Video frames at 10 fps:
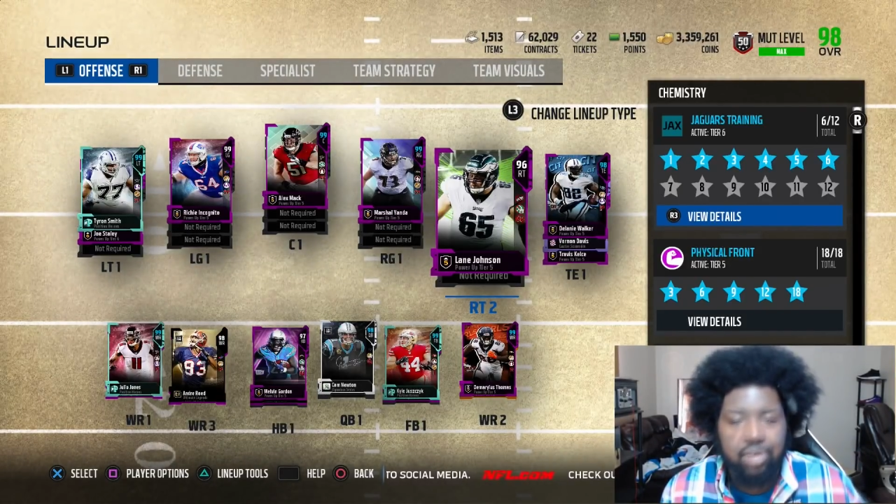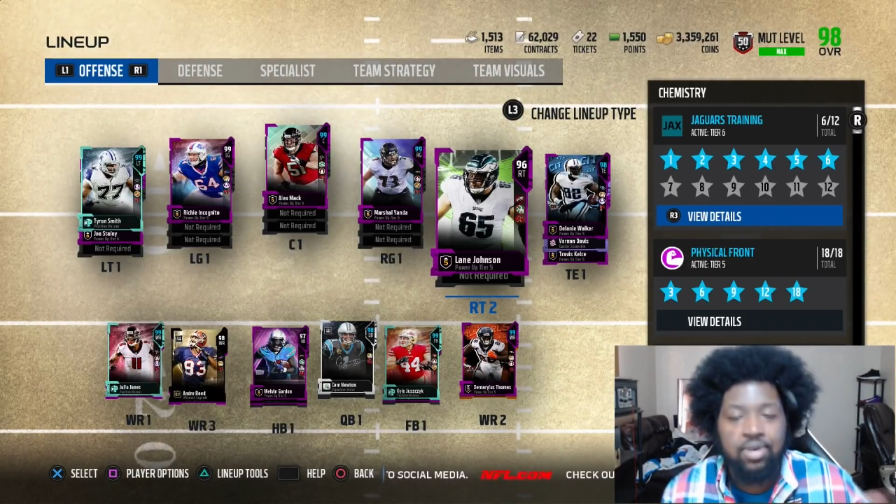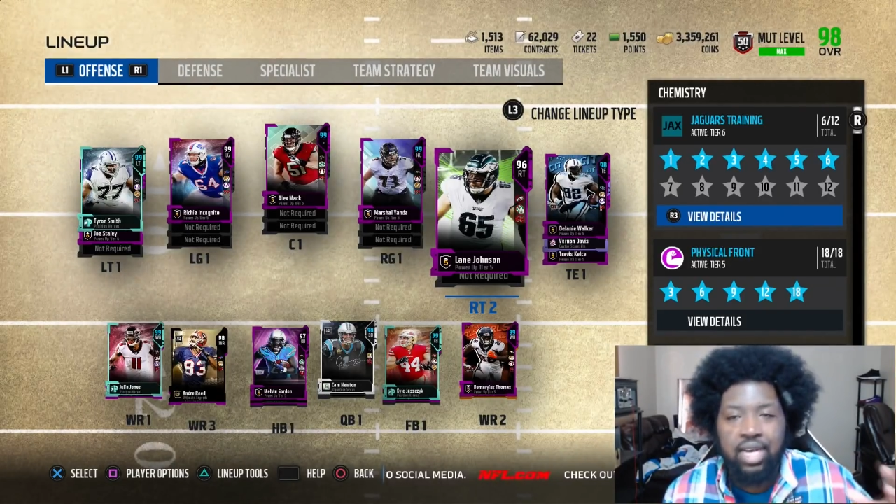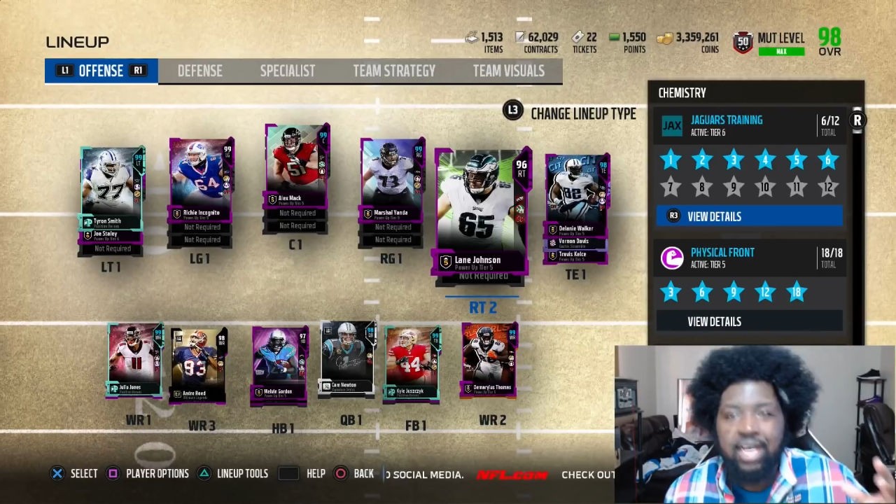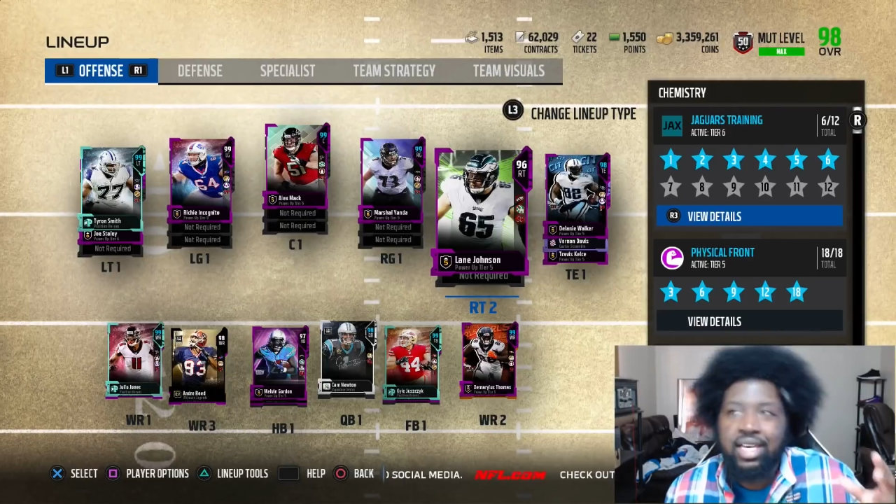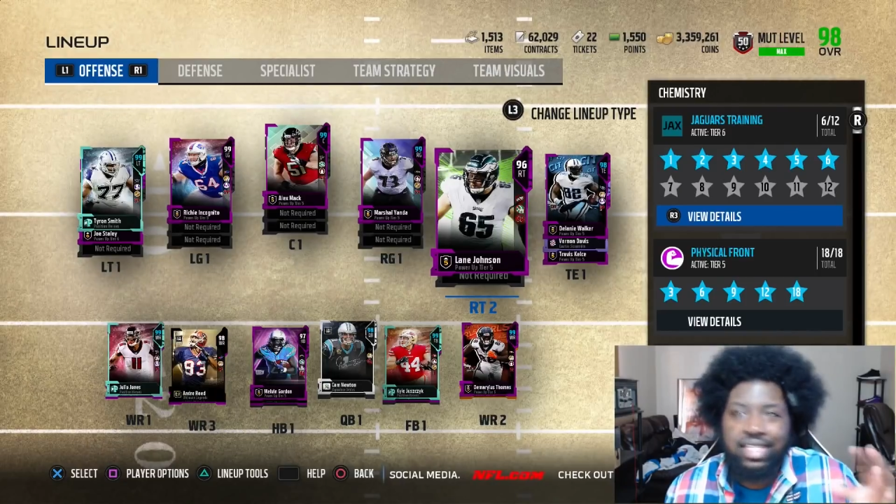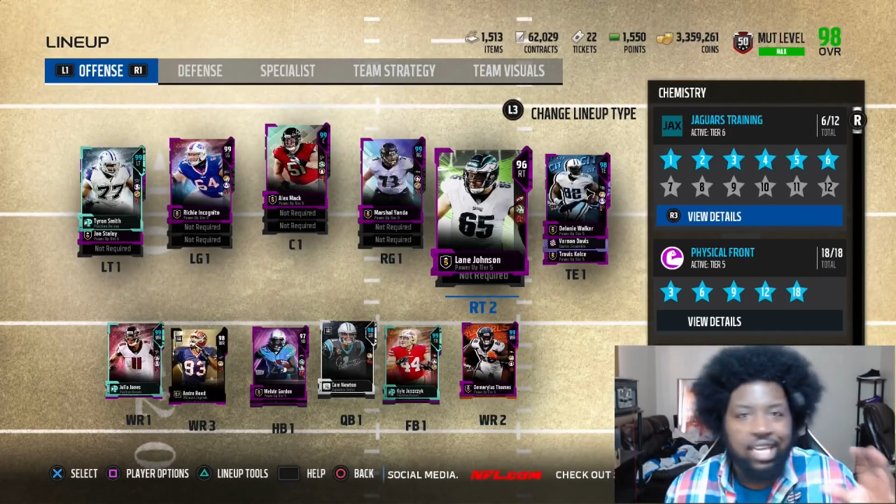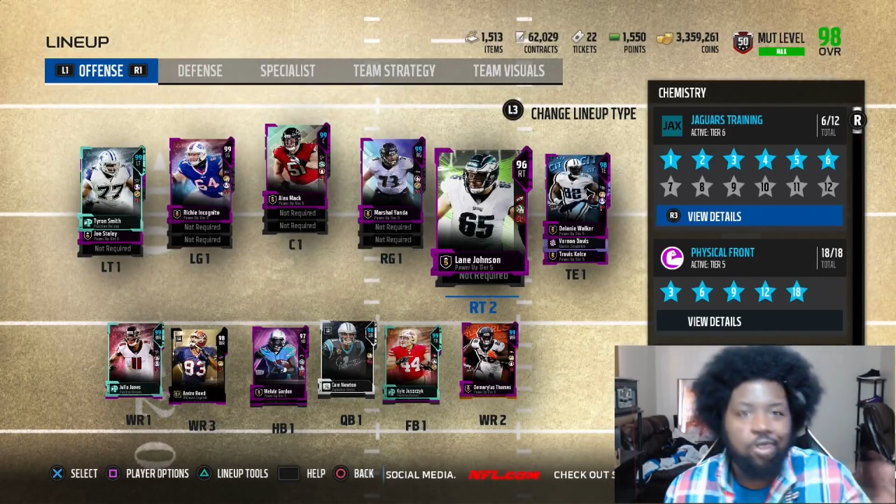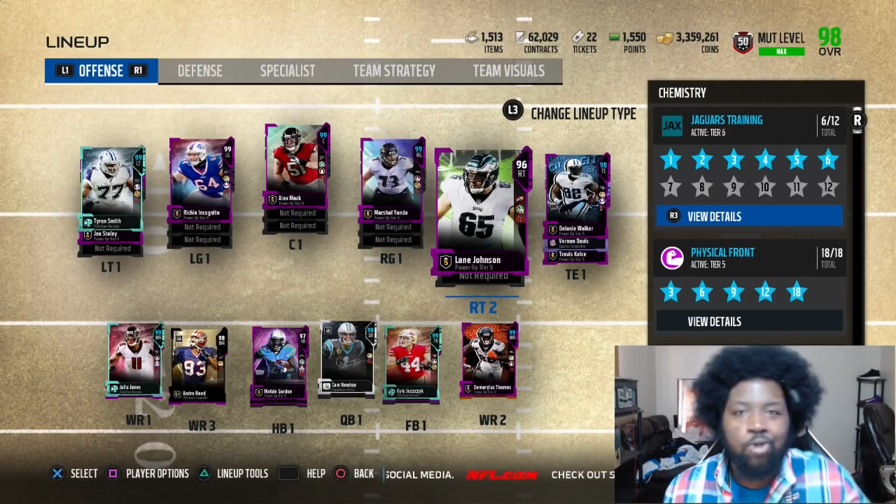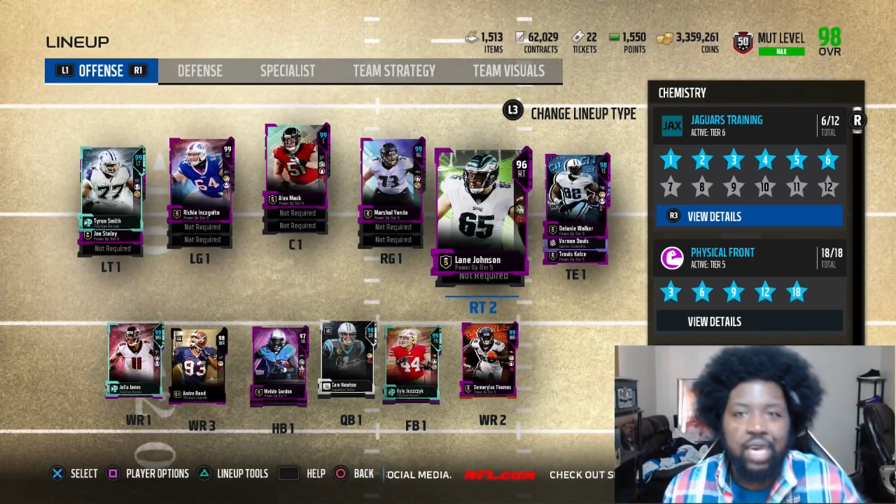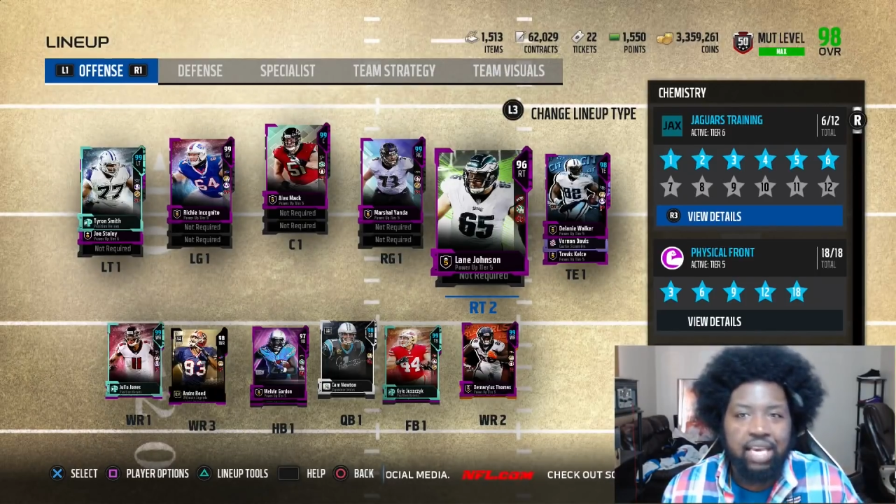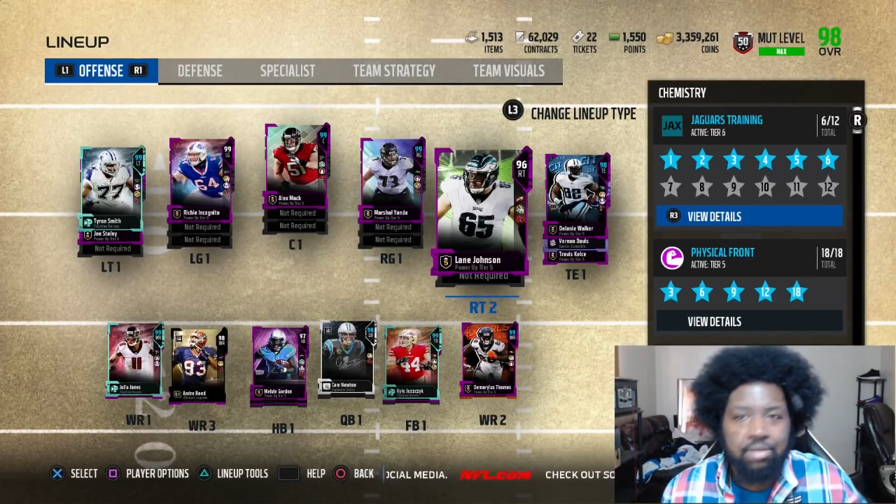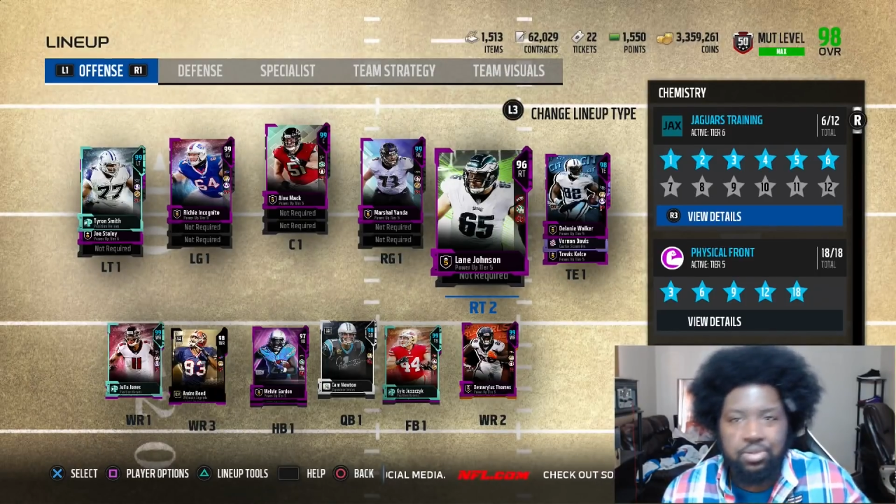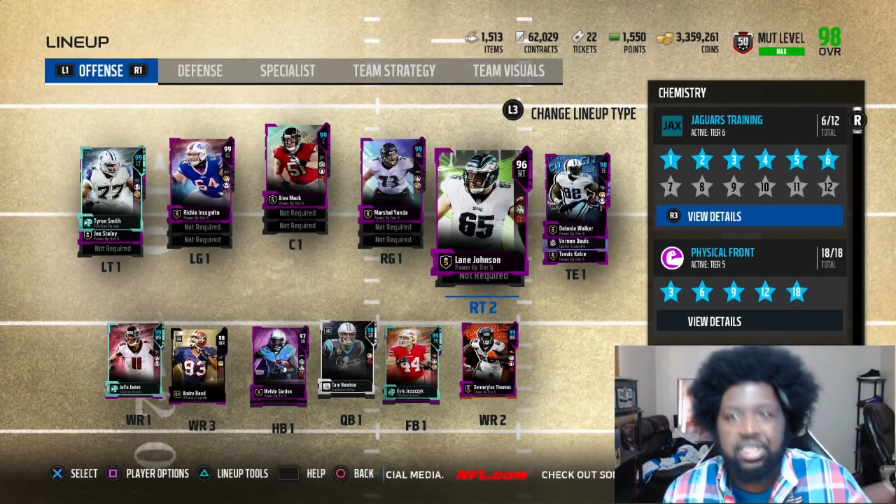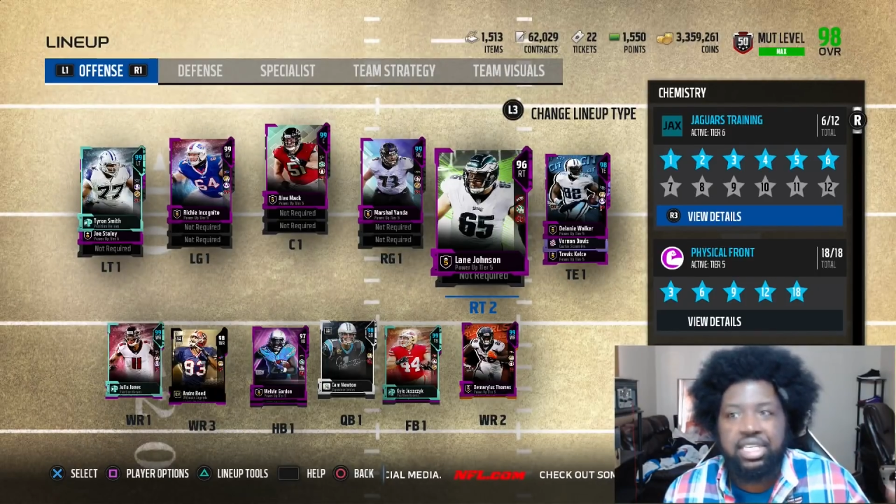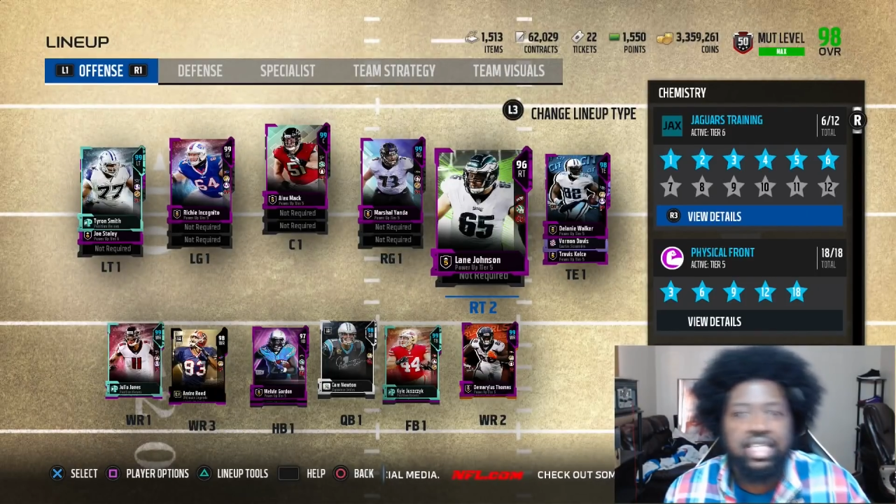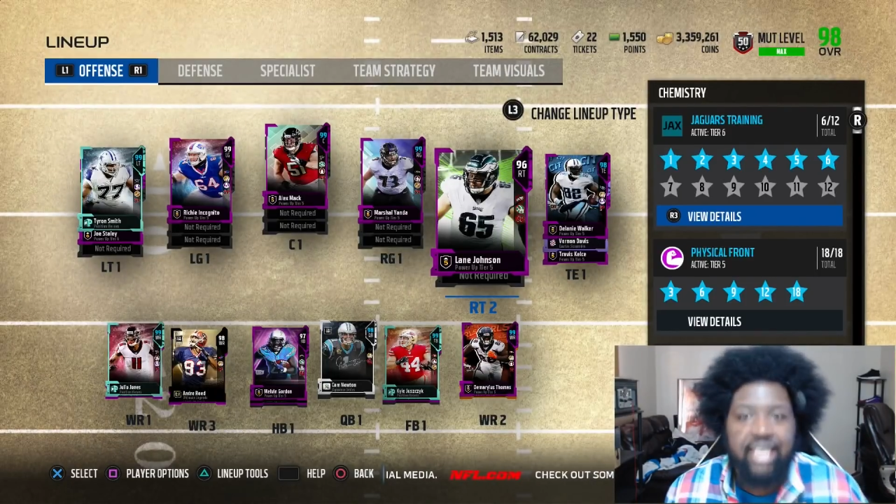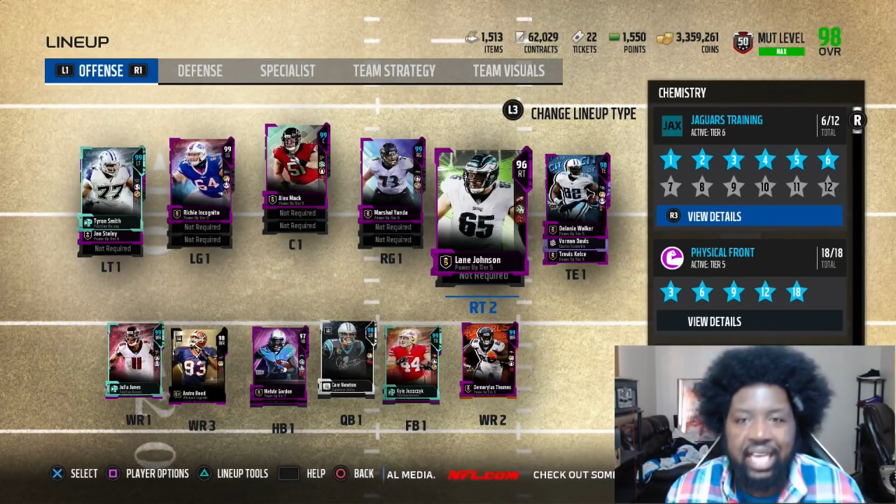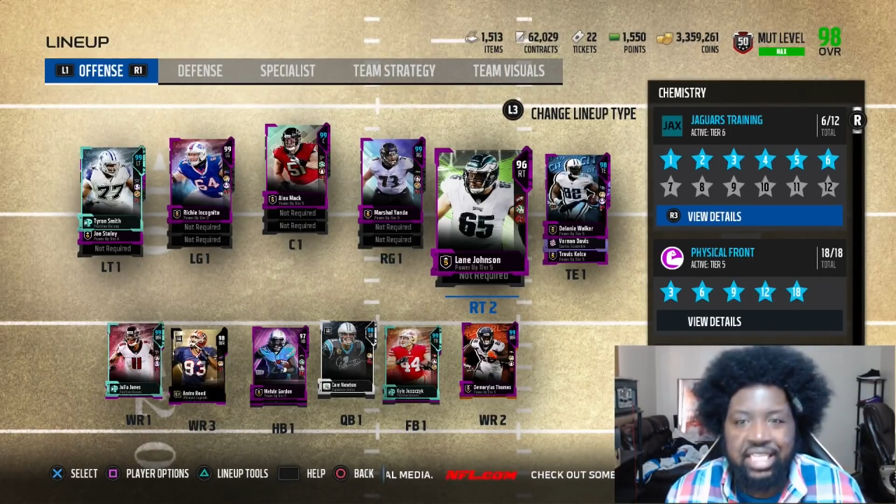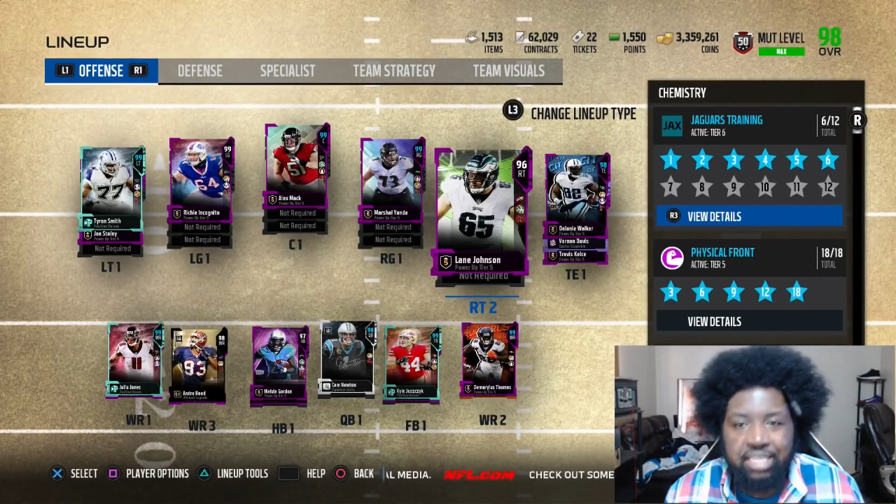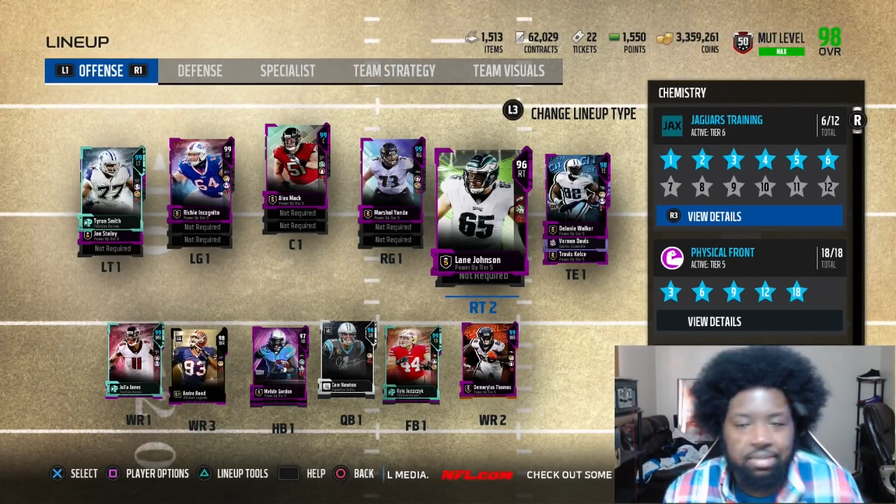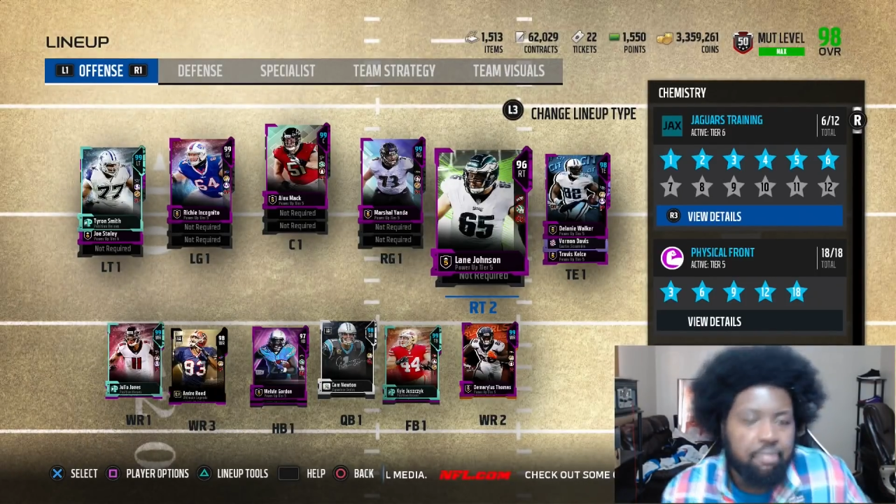I know Darrell Williams was good last year,